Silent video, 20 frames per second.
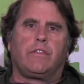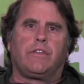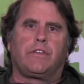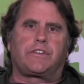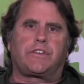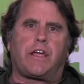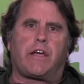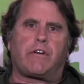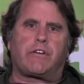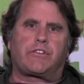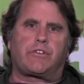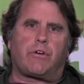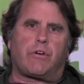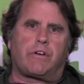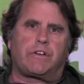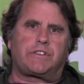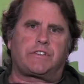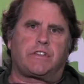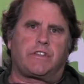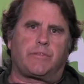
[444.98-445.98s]
The
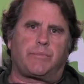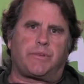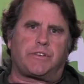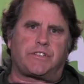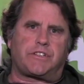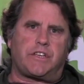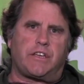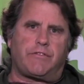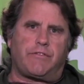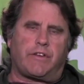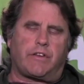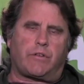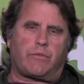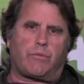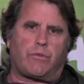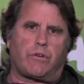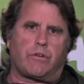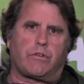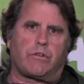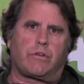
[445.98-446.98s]
territories in the Pacific
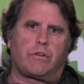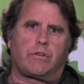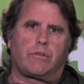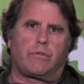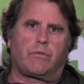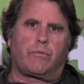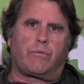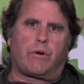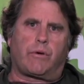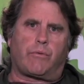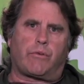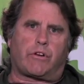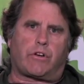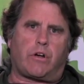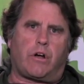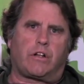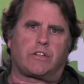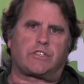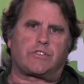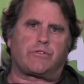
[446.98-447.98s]
were what were
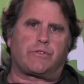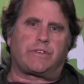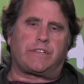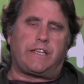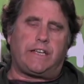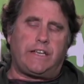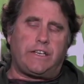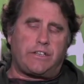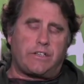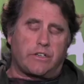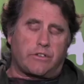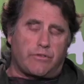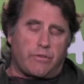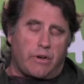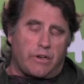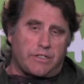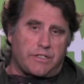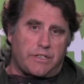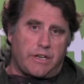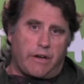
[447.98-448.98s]
called strategic
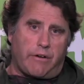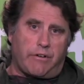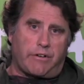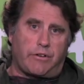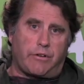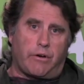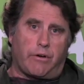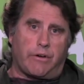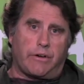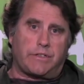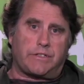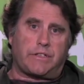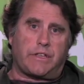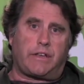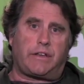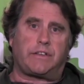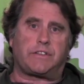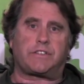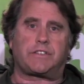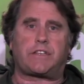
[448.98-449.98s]
trust territories
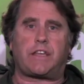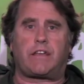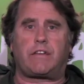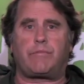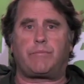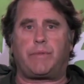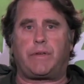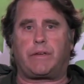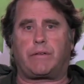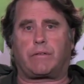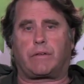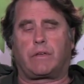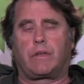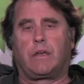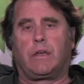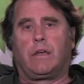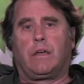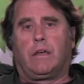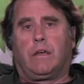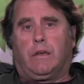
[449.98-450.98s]
that instead of being
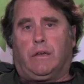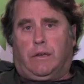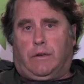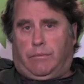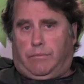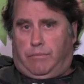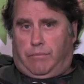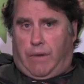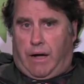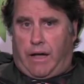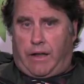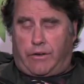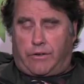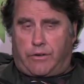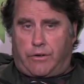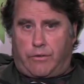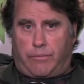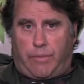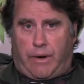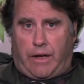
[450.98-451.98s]

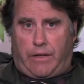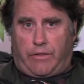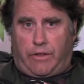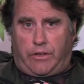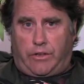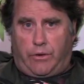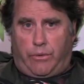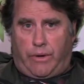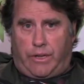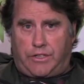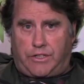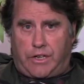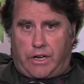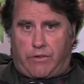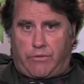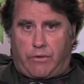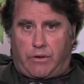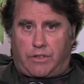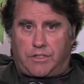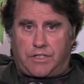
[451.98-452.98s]
monitored by the UN
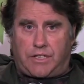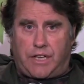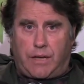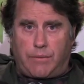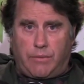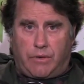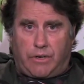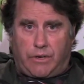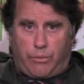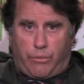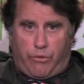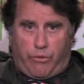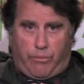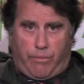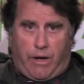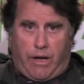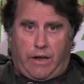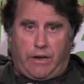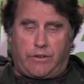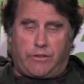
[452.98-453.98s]
General Assembly were
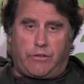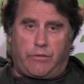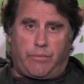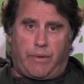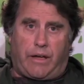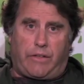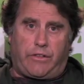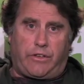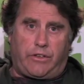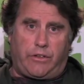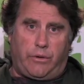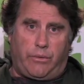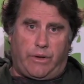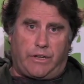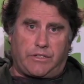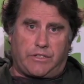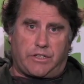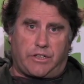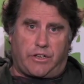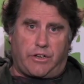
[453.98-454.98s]
monitored by the
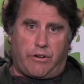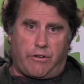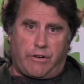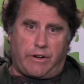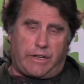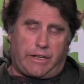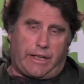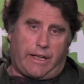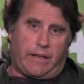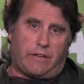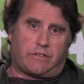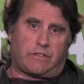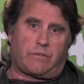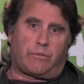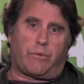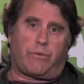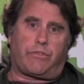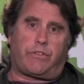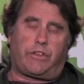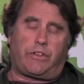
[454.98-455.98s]
UN Security
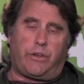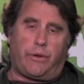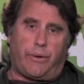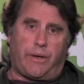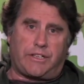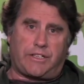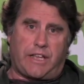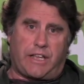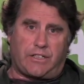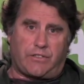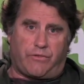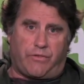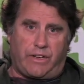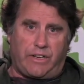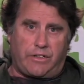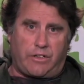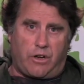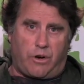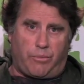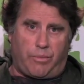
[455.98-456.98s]
Council where the US has
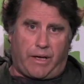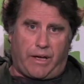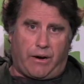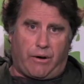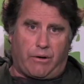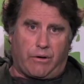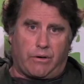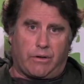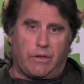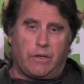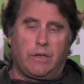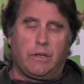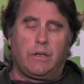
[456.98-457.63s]
veto power.